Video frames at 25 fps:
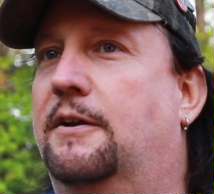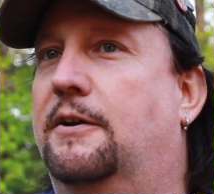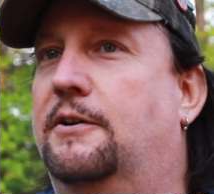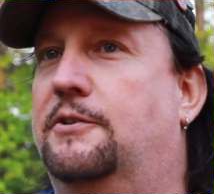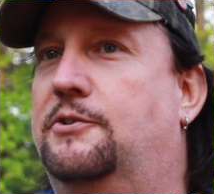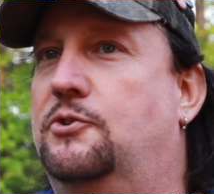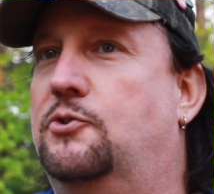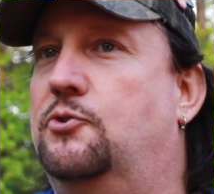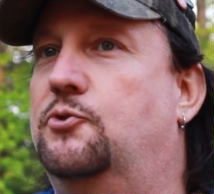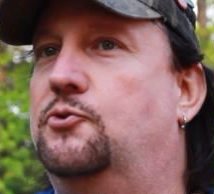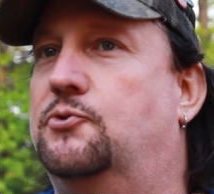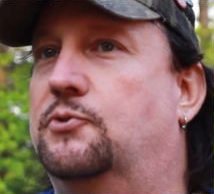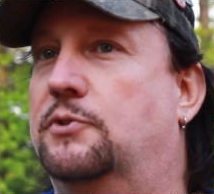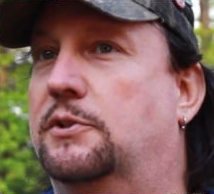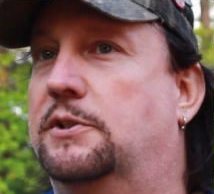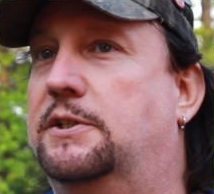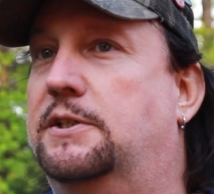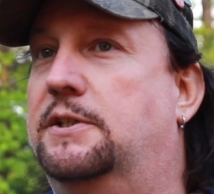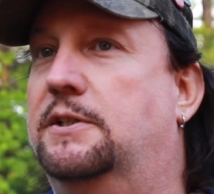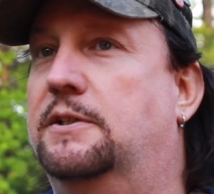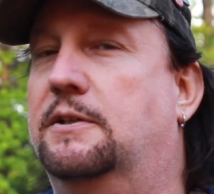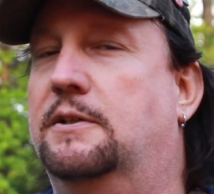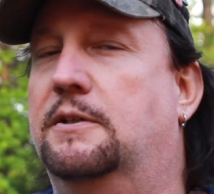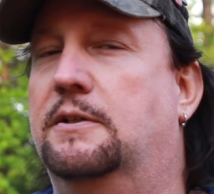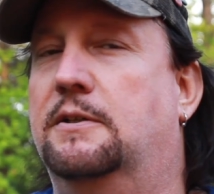
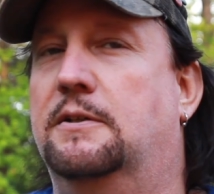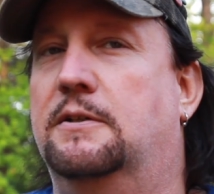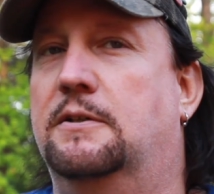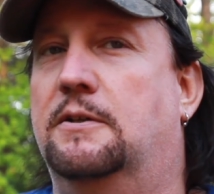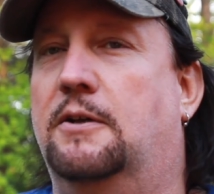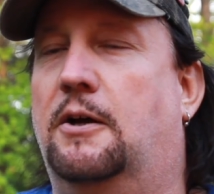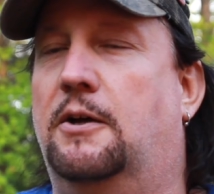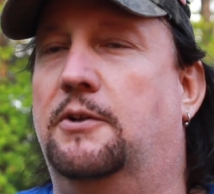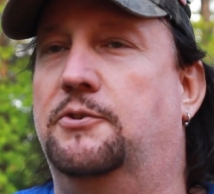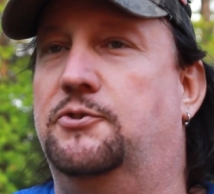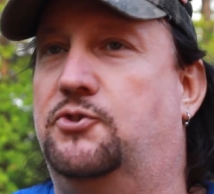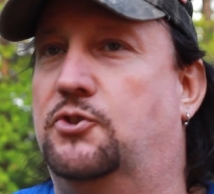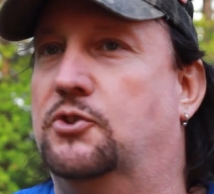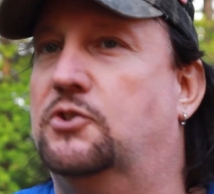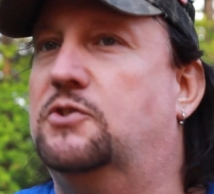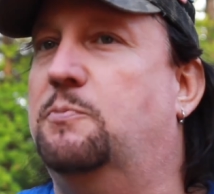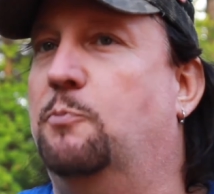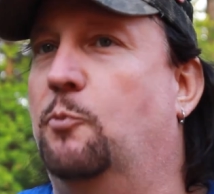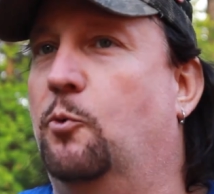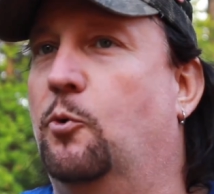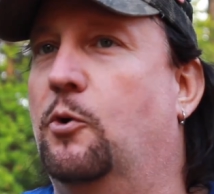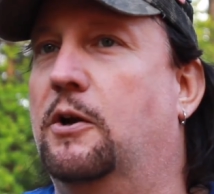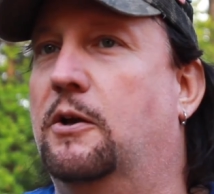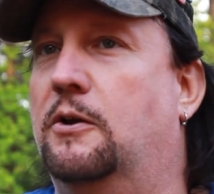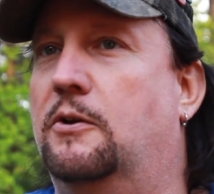usually, on just
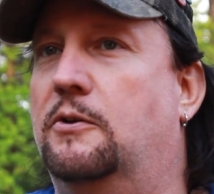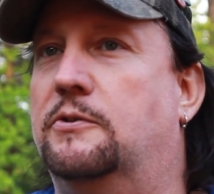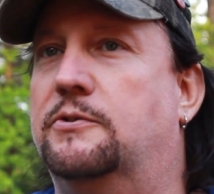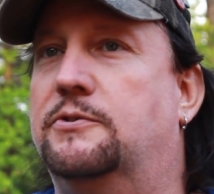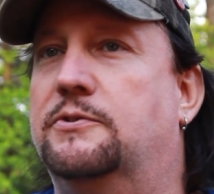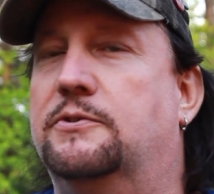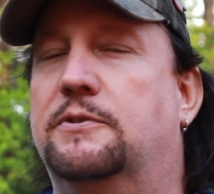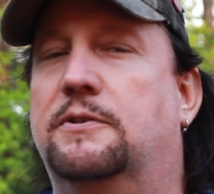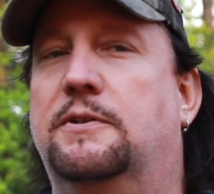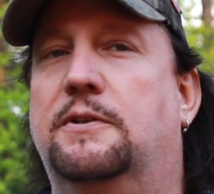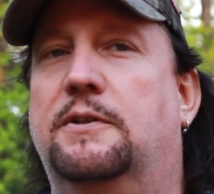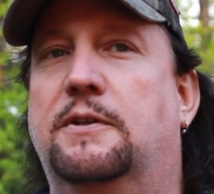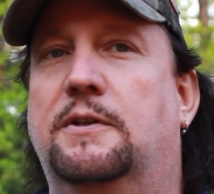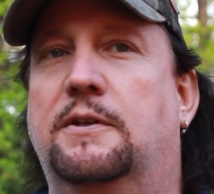morels.